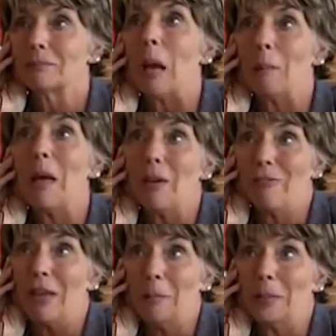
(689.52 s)
my
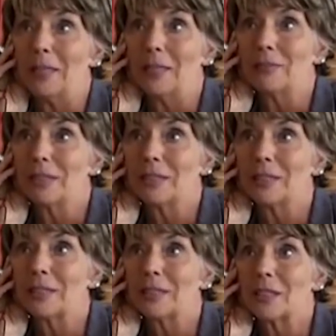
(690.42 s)
family lived in
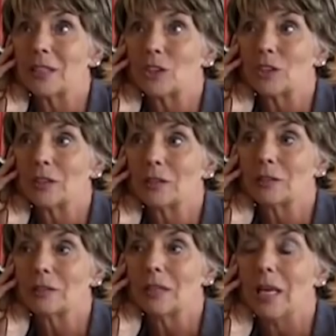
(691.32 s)
these conditions.
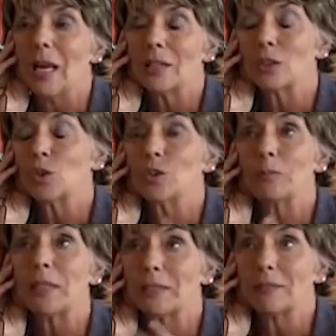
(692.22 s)
It sort of
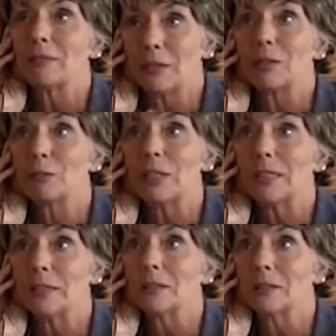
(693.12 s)
makes it very
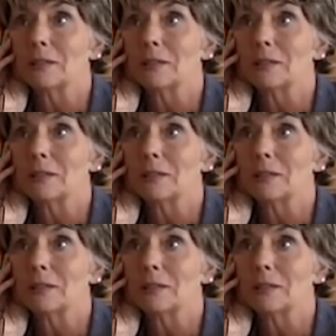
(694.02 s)
real.